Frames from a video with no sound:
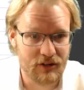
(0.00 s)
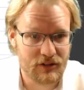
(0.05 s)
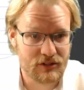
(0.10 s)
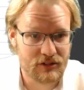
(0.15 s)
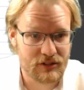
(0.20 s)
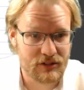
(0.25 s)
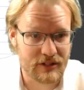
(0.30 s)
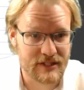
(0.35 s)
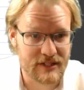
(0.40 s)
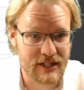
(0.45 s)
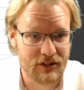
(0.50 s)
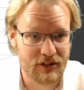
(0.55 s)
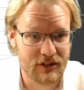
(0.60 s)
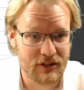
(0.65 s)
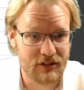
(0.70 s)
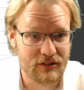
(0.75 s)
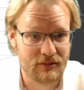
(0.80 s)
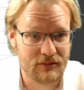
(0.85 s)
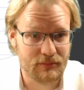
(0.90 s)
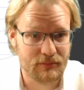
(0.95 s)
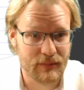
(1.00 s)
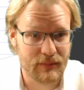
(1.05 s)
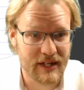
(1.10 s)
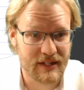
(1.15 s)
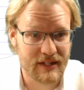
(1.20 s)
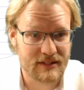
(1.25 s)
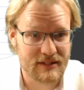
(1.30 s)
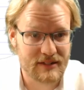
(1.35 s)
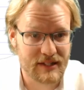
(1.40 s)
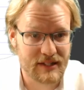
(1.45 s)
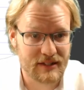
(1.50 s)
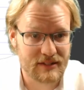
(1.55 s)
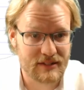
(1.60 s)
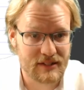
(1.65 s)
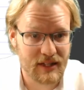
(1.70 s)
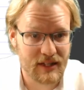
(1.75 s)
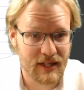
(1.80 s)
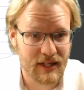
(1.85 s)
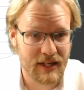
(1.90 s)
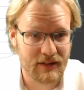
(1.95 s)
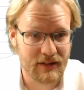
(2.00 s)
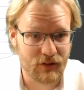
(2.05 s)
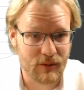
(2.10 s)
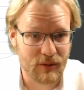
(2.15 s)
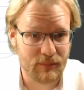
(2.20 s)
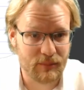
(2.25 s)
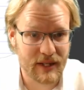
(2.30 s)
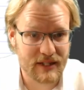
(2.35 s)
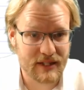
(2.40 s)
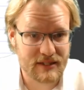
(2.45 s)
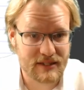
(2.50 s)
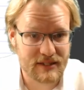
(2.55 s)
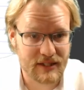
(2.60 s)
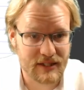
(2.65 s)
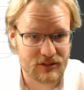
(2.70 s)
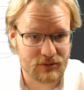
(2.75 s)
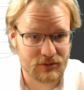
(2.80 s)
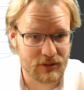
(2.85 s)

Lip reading: So 0 minus 6, if we plus 6,